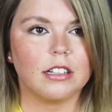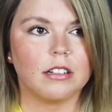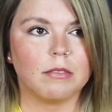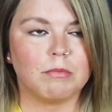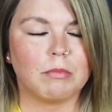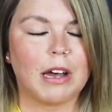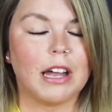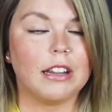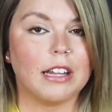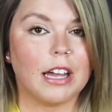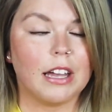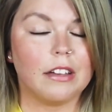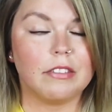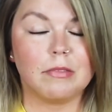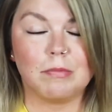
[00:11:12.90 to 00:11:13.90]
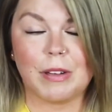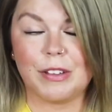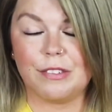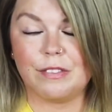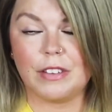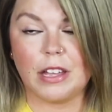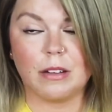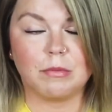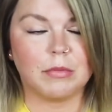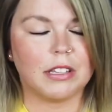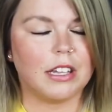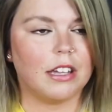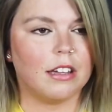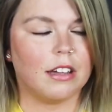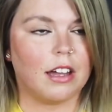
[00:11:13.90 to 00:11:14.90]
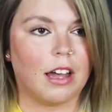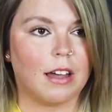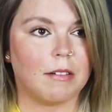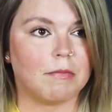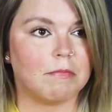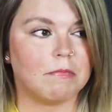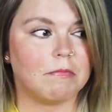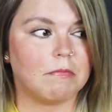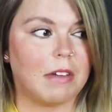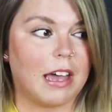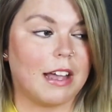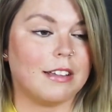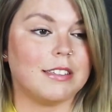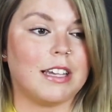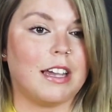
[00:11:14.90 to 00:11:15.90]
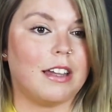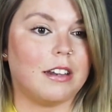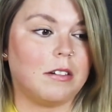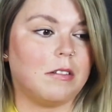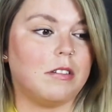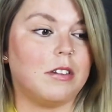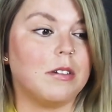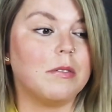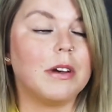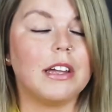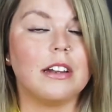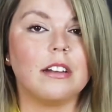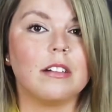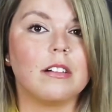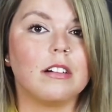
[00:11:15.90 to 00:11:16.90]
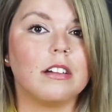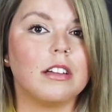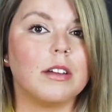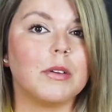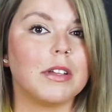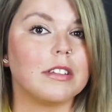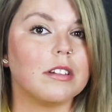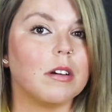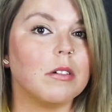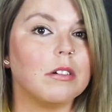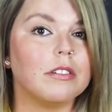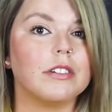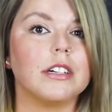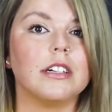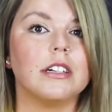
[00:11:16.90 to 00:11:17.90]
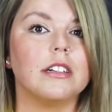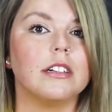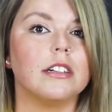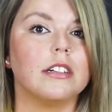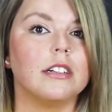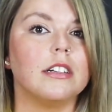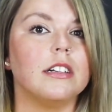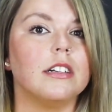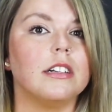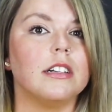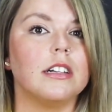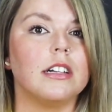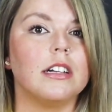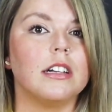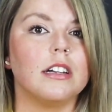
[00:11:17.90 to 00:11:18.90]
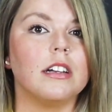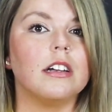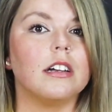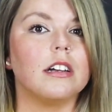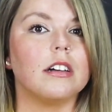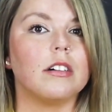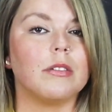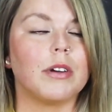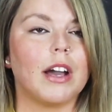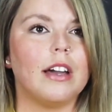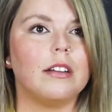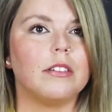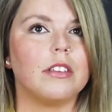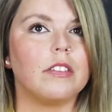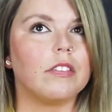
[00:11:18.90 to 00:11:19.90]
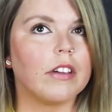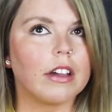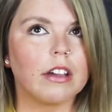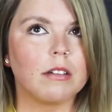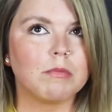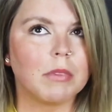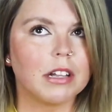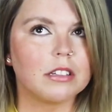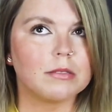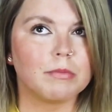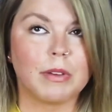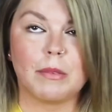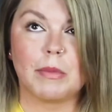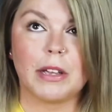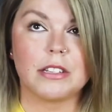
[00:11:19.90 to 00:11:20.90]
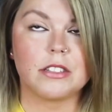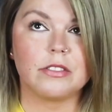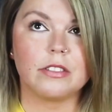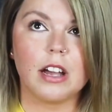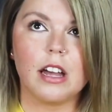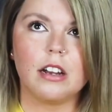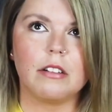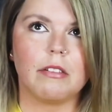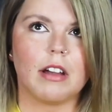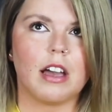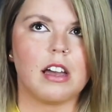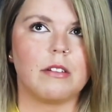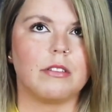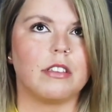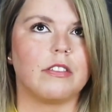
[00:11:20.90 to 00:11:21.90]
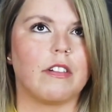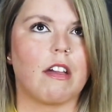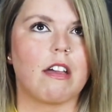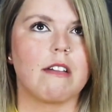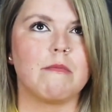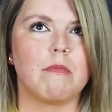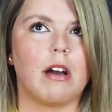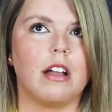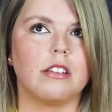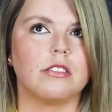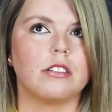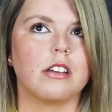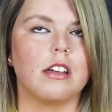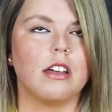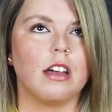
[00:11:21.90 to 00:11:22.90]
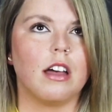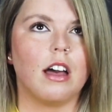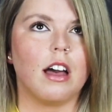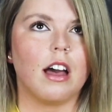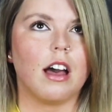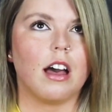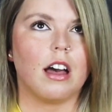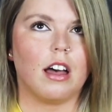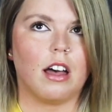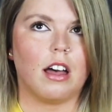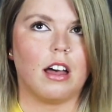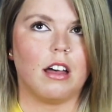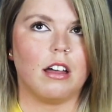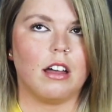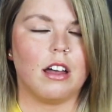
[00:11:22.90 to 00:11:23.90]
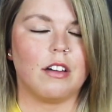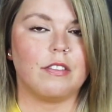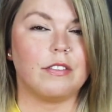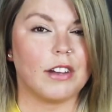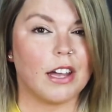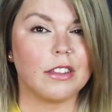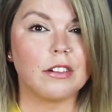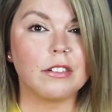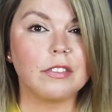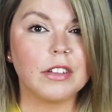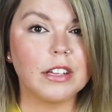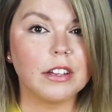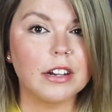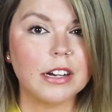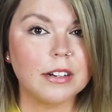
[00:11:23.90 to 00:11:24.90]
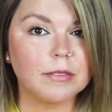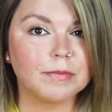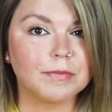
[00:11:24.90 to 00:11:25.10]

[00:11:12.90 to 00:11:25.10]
My life, my family, as I knew it, it was over. Ryan was very much my best friend. Ryan was very much a father figure,